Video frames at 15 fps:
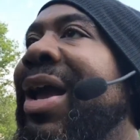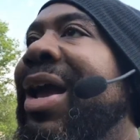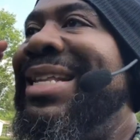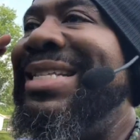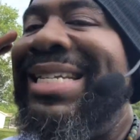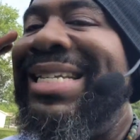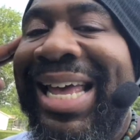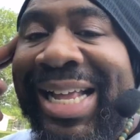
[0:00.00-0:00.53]
are
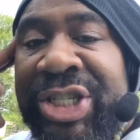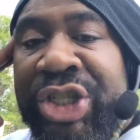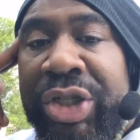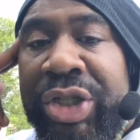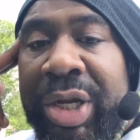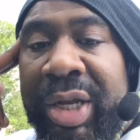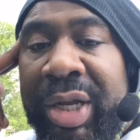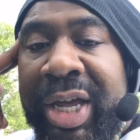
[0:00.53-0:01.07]

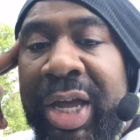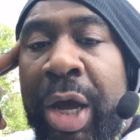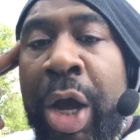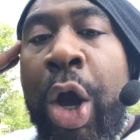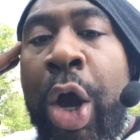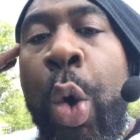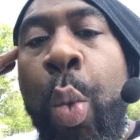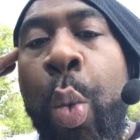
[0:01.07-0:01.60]

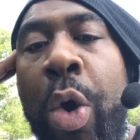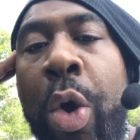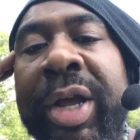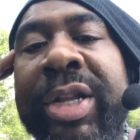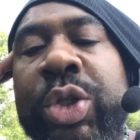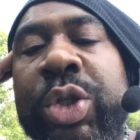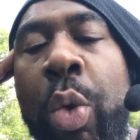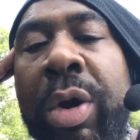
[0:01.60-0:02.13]
intentionally
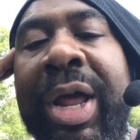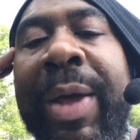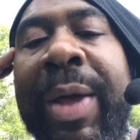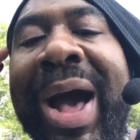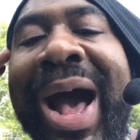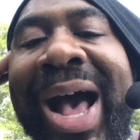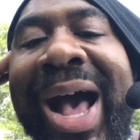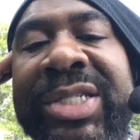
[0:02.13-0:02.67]
working toward
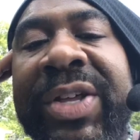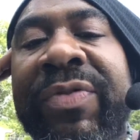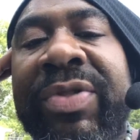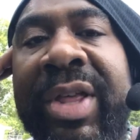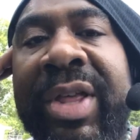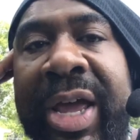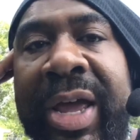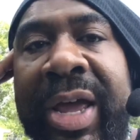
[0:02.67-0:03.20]
a
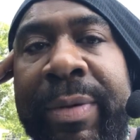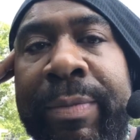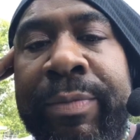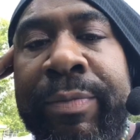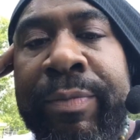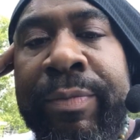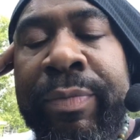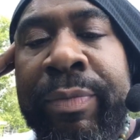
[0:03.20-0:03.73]
positive thing